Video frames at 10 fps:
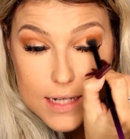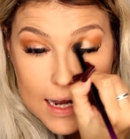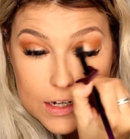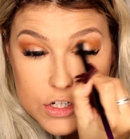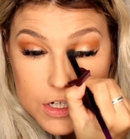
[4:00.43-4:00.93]

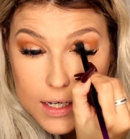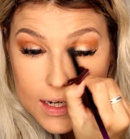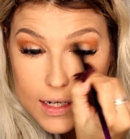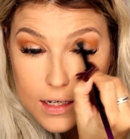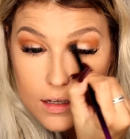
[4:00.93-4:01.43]

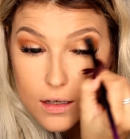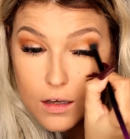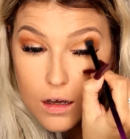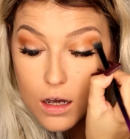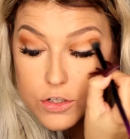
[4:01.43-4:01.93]
actually,
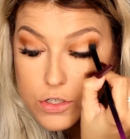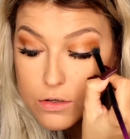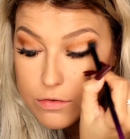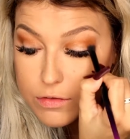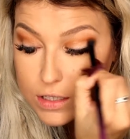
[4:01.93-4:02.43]
I
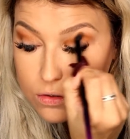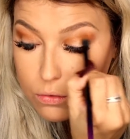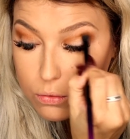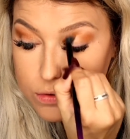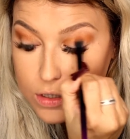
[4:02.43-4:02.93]
do think
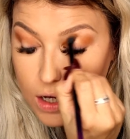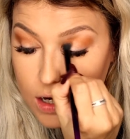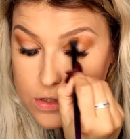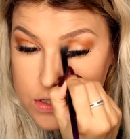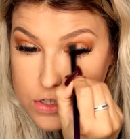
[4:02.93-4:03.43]
all the
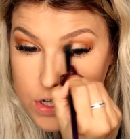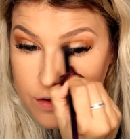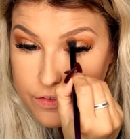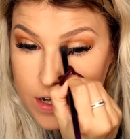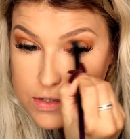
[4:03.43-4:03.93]
colours are
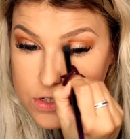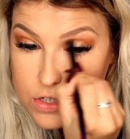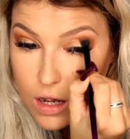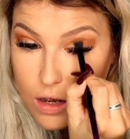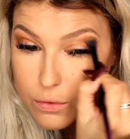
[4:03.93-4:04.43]
so
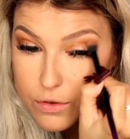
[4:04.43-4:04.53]
versatile.